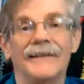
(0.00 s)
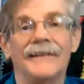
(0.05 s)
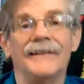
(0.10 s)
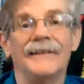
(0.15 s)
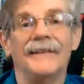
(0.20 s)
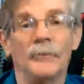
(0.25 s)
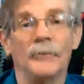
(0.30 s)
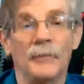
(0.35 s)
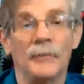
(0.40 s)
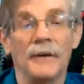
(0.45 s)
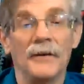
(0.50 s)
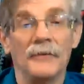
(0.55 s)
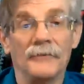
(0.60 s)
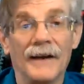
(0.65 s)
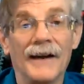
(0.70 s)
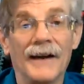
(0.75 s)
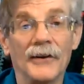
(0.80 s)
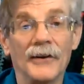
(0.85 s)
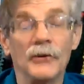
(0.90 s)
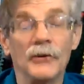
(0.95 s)
It would be a
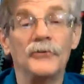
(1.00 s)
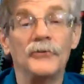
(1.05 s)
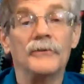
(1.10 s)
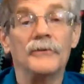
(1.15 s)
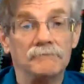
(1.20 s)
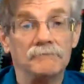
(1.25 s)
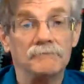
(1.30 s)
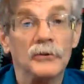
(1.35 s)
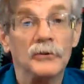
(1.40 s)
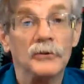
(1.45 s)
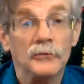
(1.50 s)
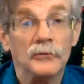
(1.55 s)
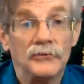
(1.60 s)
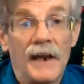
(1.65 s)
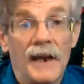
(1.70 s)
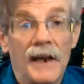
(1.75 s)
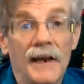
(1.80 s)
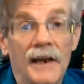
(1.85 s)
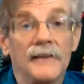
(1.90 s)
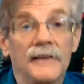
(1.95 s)
value to
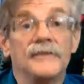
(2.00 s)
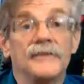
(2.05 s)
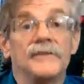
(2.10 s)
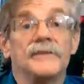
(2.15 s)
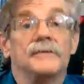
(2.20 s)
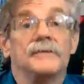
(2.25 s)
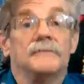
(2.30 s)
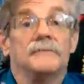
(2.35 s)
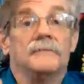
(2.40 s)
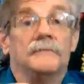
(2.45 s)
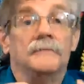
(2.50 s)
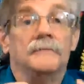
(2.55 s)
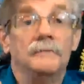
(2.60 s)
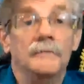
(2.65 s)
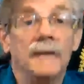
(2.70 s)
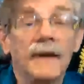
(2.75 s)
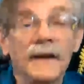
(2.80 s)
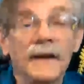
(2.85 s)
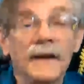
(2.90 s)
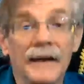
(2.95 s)
change
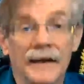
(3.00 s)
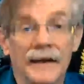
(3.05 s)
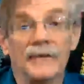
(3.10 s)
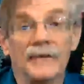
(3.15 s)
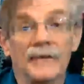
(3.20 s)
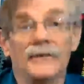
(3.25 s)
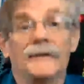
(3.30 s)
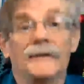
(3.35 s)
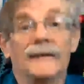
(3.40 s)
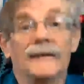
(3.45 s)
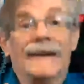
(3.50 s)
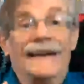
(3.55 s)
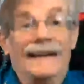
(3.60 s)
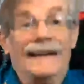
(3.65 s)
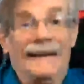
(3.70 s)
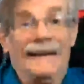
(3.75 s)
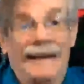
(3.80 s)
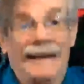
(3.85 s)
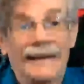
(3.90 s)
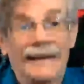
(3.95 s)
Medicare
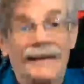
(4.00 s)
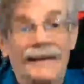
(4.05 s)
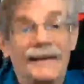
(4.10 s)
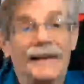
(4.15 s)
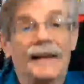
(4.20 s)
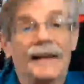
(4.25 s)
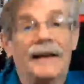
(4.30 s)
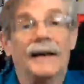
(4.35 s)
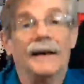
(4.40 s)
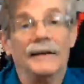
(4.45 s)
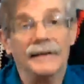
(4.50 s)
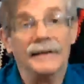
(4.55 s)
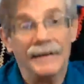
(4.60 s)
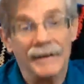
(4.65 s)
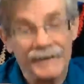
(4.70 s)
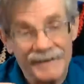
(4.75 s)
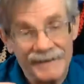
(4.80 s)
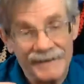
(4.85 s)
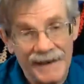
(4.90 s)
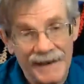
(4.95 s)
in
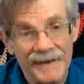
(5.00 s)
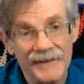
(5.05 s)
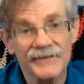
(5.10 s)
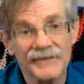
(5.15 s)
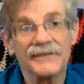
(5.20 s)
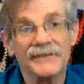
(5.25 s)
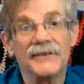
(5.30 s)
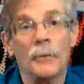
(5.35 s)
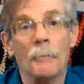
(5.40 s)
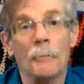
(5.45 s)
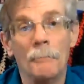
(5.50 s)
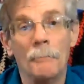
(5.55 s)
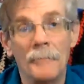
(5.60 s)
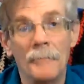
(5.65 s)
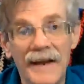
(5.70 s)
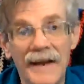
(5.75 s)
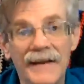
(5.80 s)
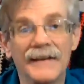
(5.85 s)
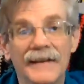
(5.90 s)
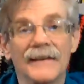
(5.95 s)
a sense to
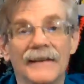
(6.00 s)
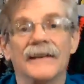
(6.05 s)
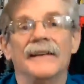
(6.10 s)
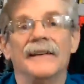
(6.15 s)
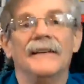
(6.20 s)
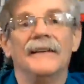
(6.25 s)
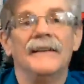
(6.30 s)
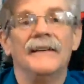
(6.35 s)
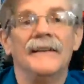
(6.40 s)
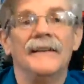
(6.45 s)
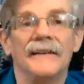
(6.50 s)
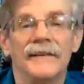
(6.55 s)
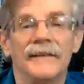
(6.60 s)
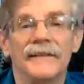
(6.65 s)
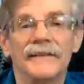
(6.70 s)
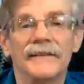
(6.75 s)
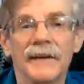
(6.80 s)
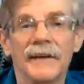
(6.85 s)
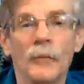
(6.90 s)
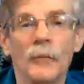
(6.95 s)
make it
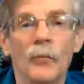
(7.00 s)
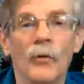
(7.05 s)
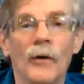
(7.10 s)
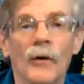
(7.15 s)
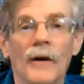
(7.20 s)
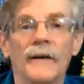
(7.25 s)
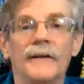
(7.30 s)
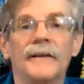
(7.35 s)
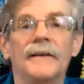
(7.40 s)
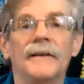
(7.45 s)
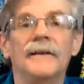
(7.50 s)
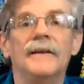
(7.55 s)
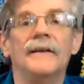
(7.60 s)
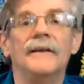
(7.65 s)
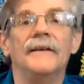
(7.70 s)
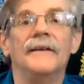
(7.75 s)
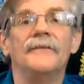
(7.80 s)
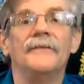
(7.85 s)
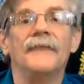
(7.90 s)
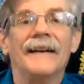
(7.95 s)
somewhat
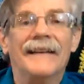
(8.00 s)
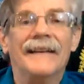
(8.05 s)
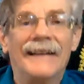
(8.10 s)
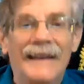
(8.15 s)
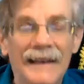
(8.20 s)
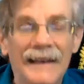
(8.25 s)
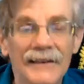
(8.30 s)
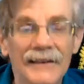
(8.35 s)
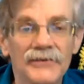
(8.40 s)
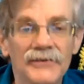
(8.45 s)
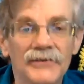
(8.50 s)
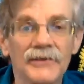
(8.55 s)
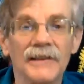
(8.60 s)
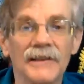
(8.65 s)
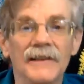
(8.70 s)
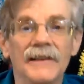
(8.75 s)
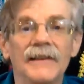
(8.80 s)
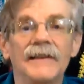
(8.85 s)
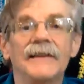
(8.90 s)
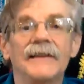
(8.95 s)

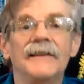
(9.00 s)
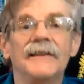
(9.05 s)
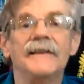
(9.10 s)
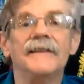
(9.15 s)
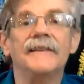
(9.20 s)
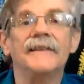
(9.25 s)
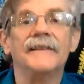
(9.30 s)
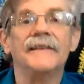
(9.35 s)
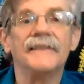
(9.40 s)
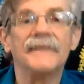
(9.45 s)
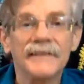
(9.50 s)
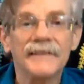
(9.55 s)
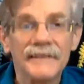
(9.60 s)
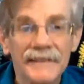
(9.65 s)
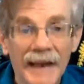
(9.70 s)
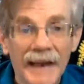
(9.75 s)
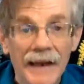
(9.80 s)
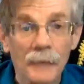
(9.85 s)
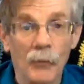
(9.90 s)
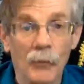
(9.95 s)
financially
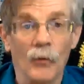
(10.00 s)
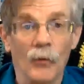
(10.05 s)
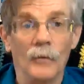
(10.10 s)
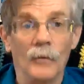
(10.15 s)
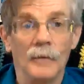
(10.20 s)
stable,